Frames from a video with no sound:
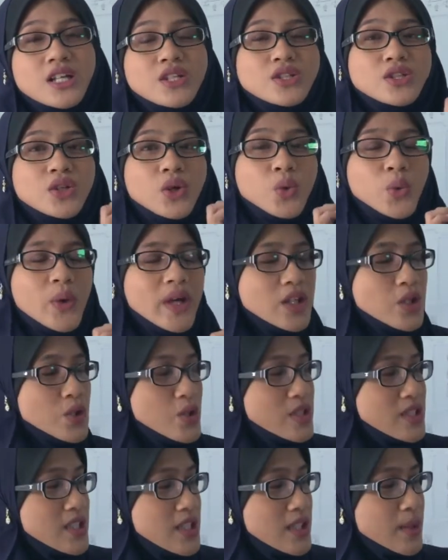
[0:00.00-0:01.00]
so when
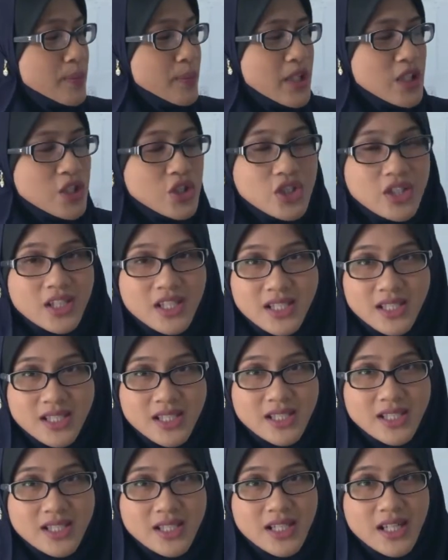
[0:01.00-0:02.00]
you see the
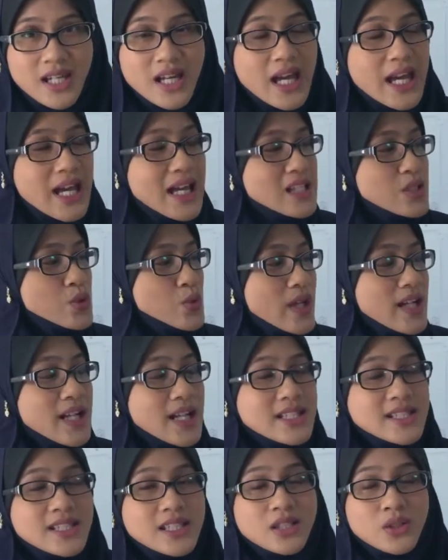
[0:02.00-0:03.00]
pictures as well
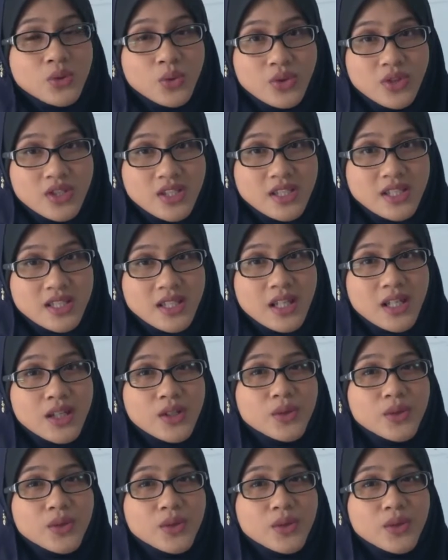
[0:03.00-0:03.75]
as the notes,